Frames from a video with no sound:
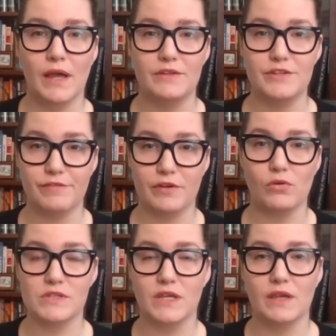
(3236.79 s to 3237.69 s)

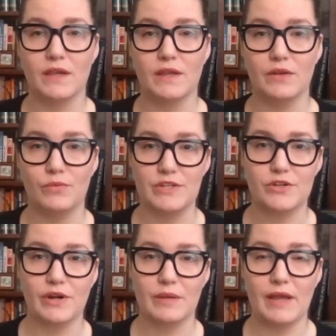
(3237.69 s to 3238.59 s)
difficulty in restarting